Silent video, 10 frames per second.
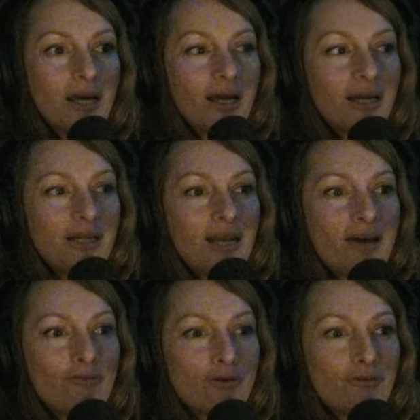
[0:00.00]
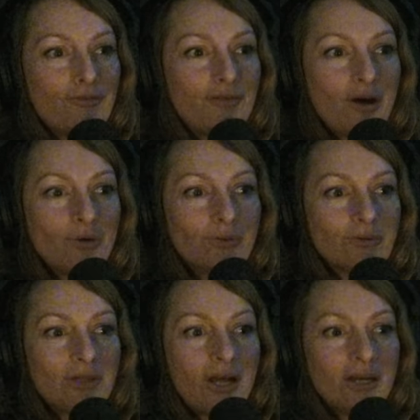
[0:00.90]
I never felt
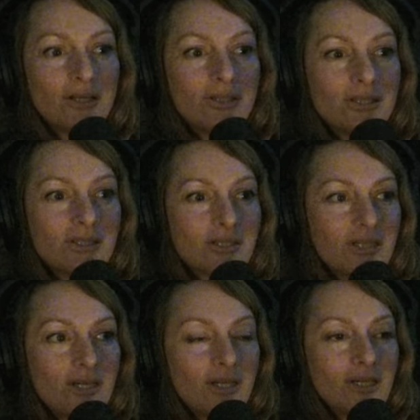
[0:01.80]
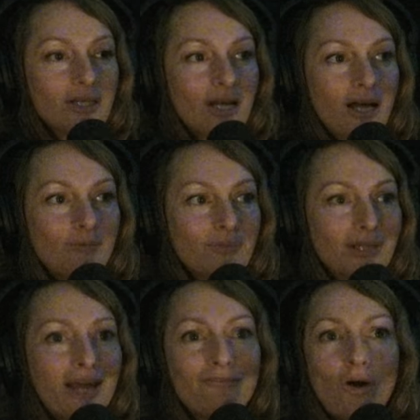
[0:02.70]
like this um,
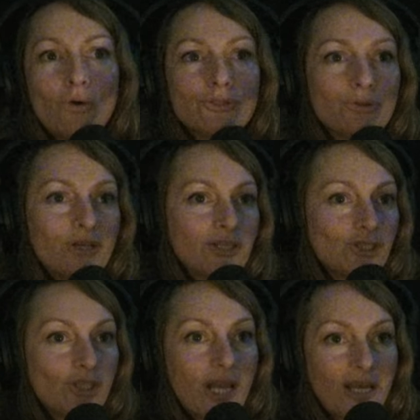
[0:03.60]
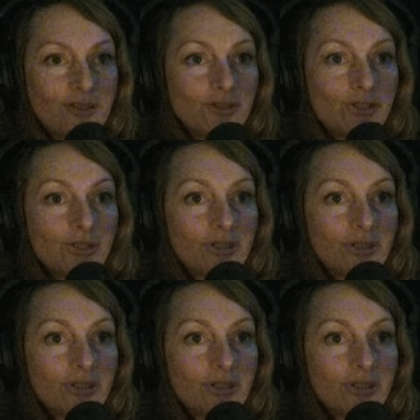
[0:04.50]
life altering change.